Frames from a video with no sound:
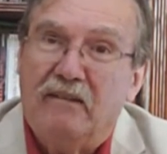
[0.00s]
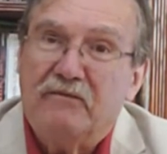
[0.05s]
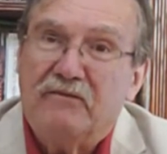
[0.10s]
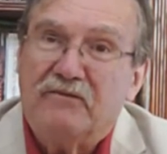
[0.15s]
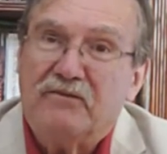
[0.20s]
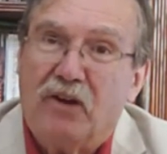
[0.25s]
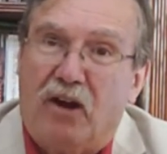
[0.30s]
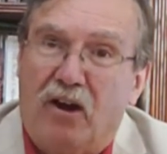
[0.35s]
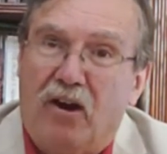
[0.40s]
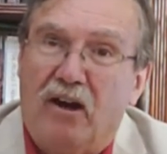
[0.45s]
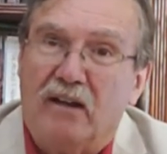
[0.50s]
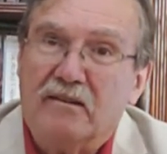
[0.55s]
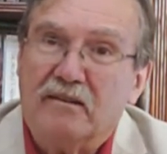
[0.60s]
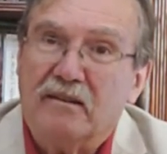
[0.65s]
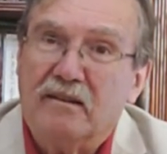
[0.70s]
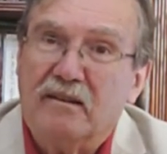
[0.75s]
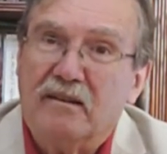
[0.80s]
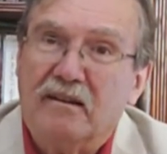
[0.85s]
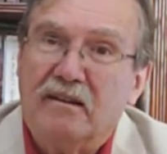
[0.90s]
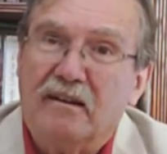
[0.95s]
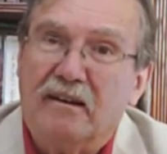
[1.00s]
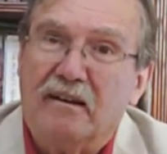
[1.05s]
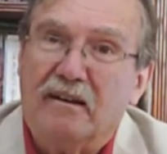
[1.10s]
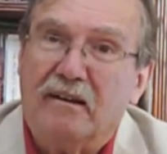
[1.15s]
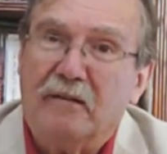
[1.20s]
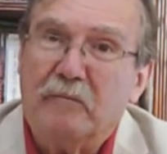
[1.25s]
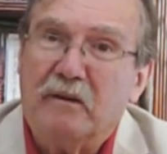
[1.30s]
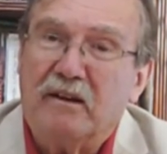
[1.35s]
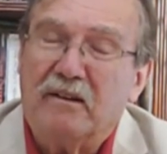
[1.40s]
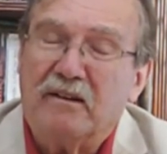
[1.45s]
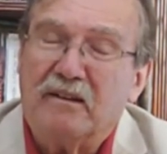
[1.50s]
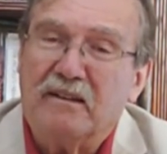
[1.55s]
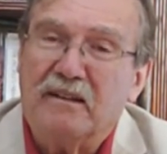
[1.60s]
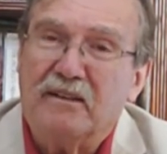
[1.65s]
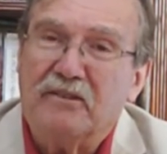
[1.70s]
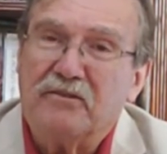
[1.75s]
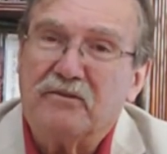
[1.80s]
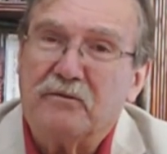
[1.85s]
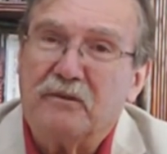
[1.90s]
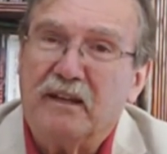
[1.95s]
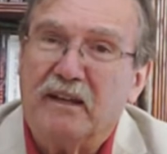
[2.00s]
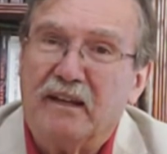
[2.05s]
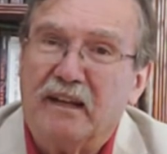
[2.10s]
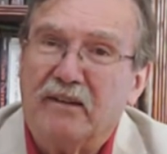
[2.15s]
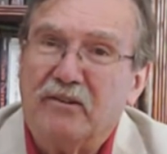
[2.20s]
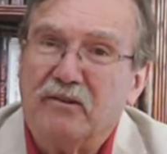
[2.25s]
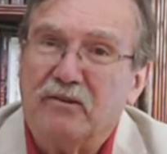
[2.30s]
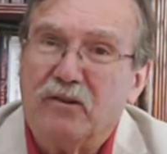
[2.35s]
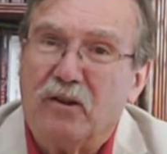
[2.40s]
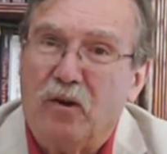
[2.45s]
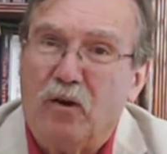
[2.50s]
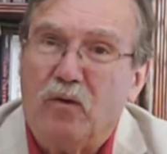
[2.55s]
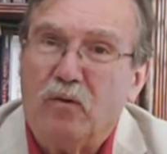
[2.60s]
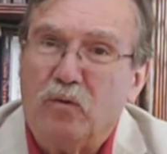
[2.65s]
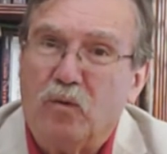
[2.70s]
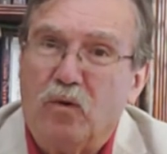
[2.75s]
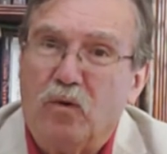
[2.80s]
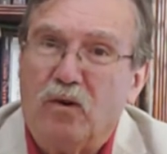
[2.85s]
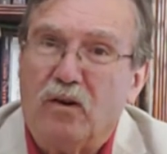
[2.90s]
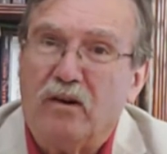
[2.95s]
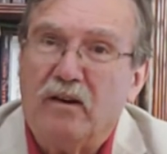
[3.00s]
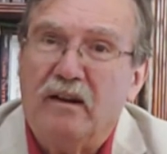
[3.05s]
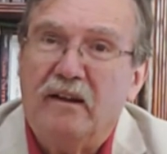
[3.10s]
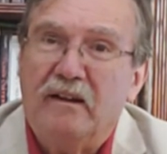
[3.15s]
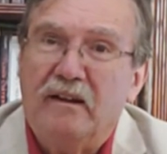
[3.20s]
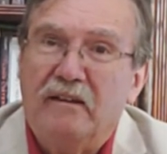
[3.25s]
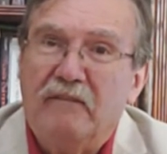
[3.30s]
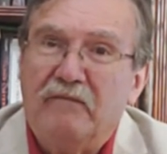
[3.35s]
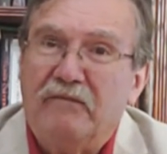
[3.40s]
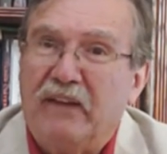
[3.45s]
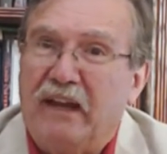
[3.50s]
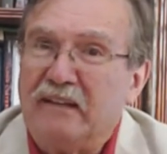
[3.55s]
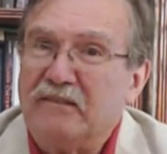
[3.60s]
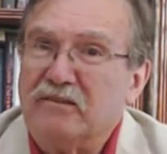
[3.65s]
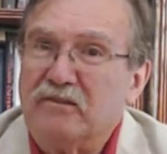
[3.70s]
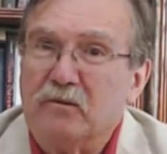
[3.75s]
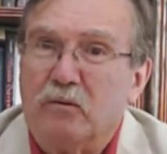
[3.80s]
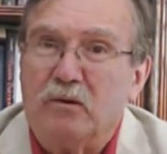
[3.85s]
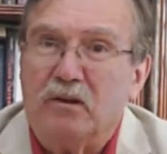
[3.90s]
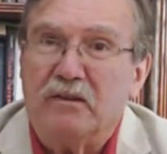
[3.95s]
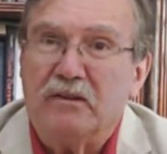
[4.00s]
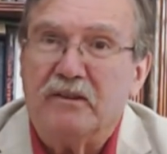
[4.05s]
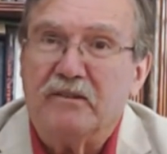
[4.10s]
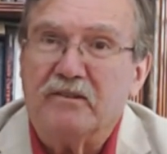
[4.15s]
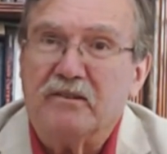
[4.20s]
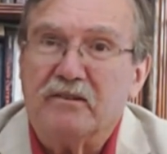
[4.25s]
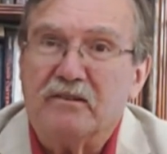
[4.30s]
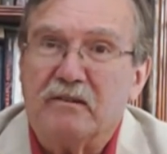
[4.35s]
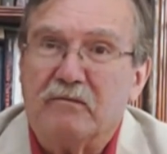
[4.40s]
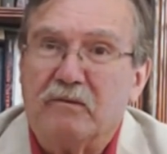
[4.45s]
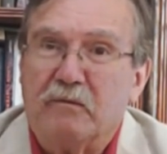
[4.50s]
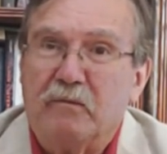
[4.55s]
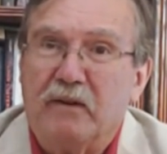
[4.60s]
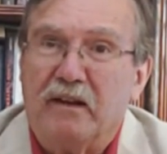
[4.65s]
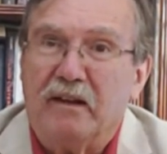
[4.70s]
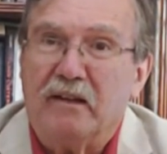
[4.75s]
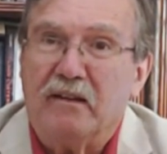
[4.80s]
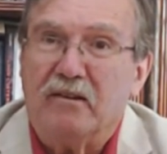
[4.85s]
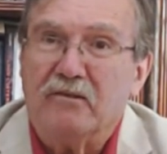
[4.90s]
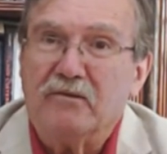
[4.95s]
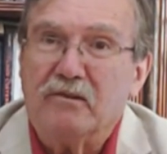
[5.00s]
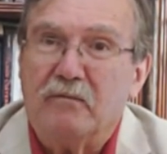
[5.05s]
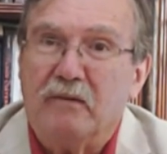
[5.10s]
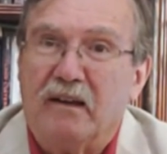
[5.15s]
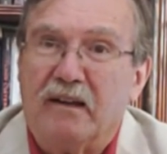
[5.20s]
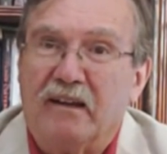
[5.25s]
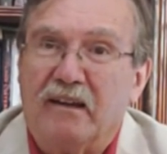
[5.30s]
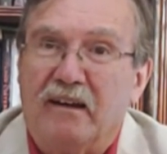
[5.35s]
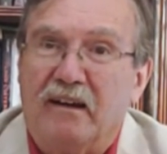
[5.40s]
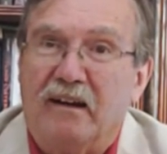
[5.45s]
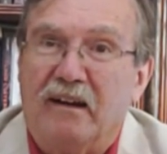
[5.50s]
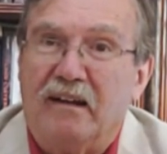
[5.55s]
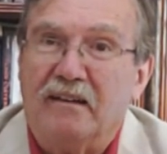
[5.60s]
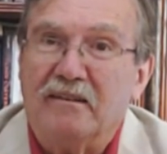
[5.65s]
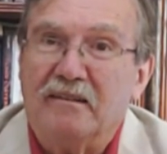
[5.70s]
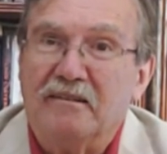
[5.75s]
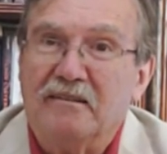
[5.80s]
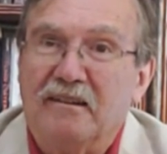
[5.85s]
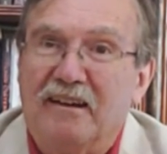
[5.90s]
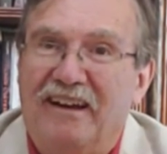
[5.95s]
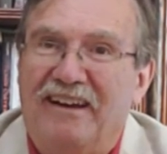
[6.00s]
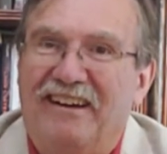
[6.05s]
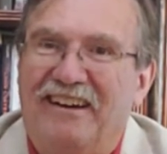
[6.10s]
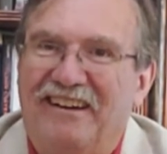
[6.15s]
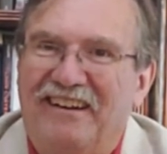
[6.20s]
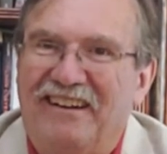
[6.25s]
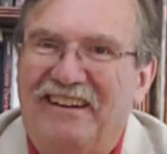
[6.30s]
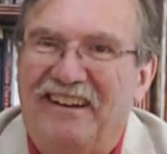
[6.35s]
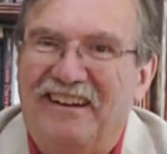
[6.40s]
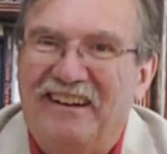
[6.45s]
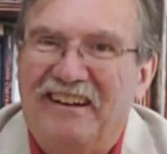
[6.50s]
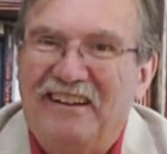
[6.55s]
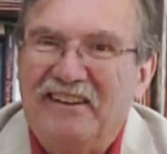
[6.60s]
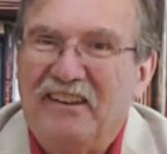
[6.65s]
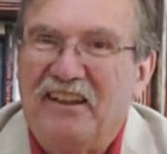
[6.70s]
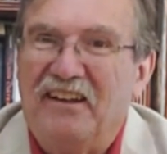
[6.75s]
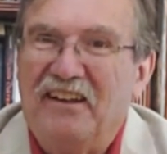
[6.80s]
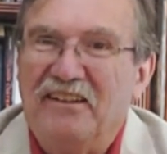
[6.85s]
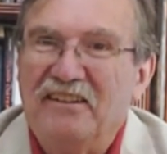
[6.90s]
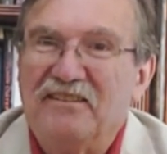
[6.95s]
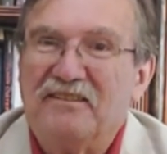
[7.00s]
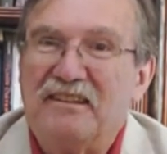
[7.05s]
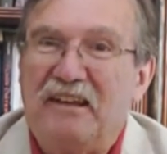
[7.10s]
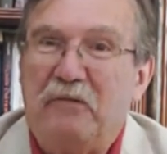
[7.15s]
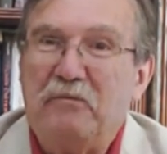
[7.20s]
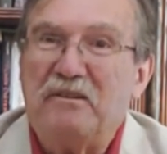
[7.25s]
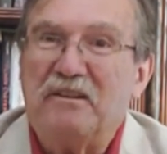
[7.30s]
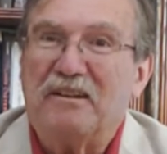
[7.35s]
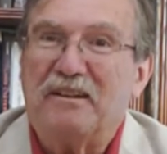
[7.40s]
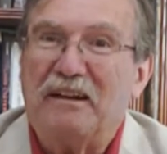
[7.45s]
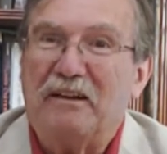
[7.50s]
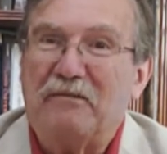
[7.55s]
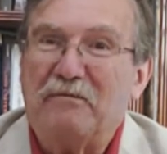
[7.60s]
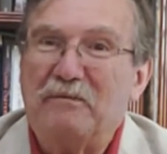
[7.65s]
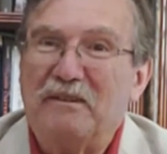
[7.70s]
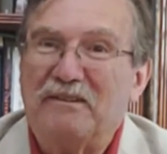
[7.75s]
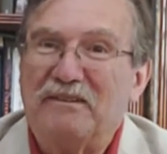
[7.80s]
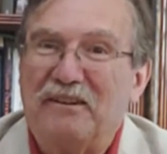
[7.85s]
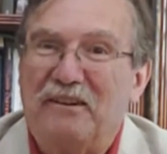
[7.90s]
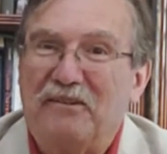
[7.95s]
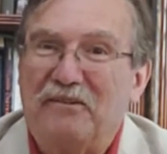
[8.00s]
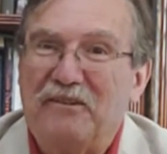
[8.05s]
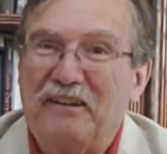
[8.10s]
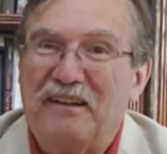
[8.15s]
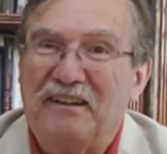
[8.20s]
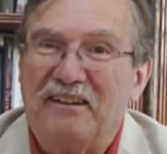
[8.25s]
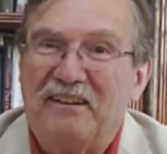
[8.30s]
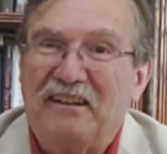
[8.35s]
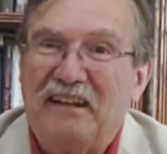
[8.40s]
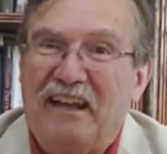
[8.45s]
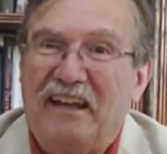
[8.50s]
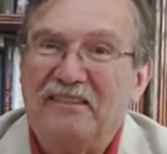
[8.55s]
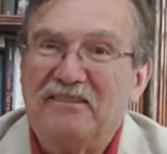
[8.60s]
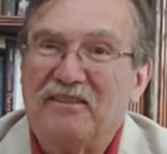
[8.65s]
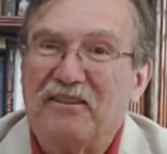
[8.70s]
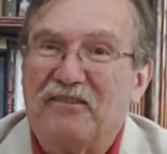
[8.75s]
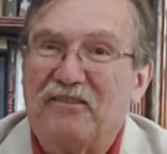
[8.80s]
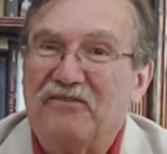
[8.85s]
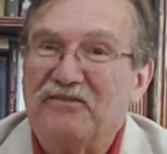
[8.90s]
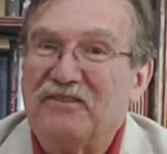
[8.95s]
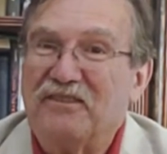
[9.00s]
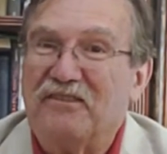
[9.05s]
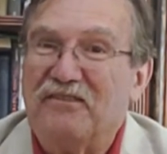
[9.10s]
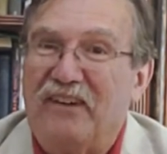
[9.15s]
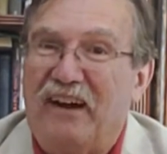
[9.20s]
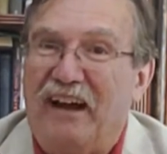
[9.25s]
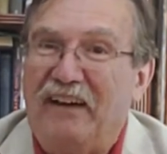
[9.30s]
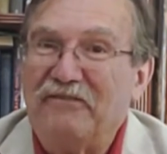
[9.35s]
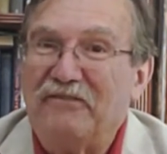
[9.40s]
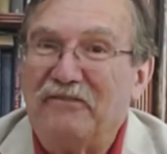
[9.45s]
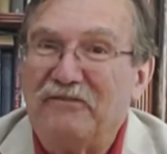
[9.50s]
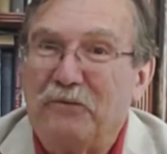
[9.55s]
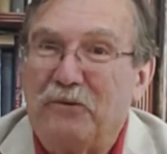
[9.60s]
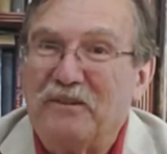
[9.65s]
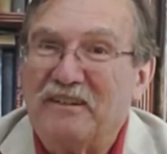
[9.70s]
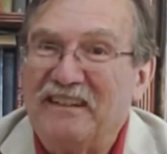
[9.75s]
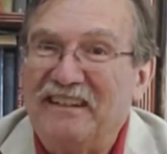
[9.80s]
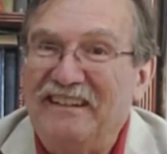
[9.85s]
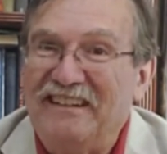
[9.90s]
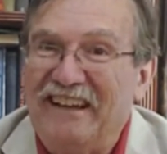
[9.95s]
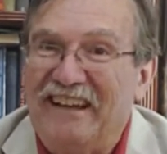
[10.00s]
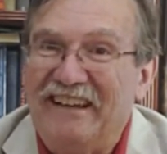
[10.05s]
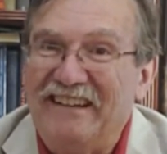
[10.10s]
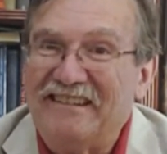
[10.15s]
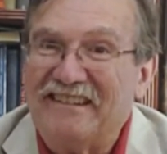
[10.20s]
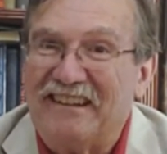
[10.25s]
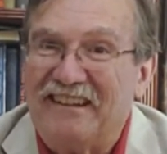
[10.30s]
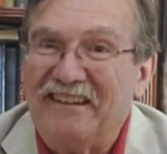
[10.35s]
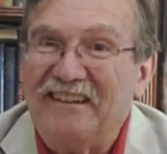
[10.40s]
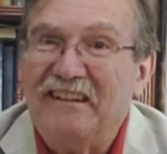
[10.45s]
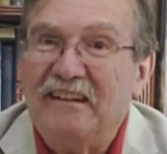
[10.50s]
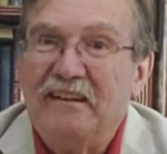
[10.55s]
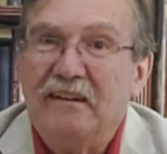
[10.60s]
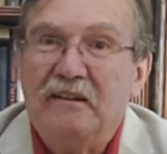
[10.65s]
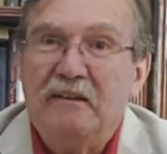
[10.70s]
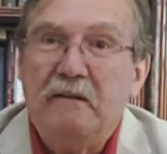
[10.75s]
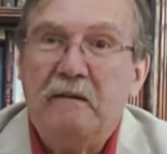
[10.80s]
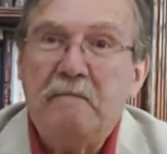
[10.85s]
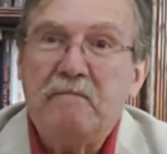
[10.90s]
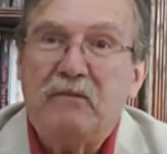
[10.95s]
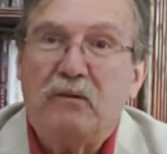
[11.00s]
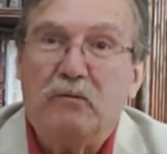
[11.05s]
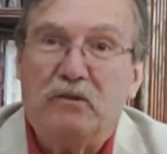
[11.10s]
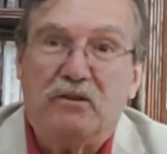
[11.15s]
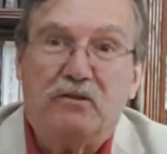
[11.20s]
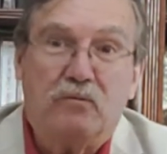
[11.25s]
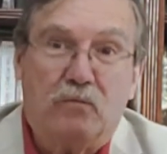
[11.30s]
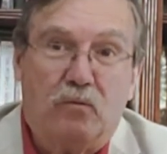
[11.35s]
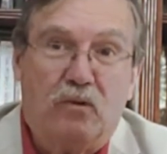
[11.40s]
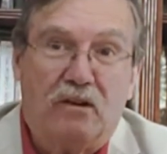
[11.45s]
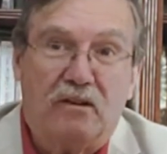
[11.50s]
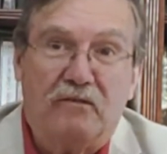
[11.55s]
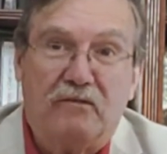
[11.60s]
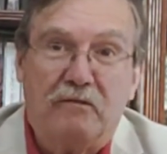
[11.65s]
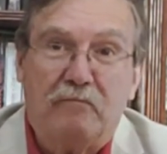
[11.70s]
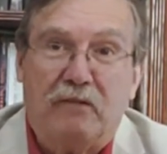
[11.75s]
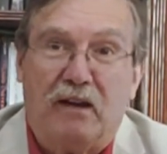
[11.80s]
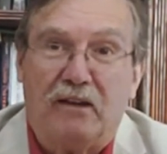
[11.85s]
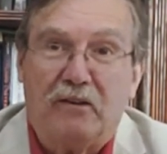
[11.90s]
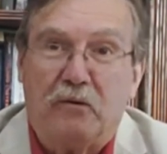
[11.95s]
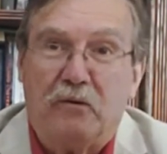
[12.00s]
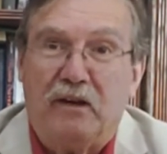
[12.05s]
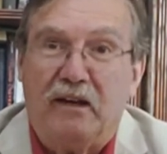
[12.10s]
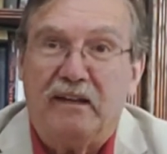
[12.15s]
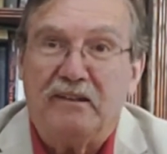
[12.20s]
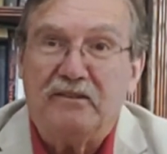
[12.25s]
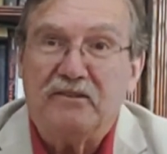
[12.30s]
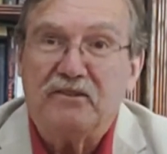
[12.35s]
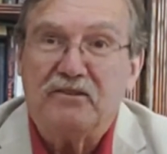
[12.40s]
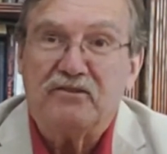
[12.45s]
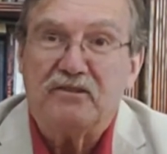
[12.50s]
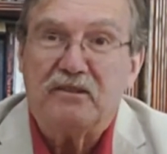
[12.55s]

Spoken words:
taught American history and I do the Cold War, that's the one that just everybody goes, oh my God. Yeah. Is that what the government thought we could sort of survive for 14 days in? Which one of them, by the way, is just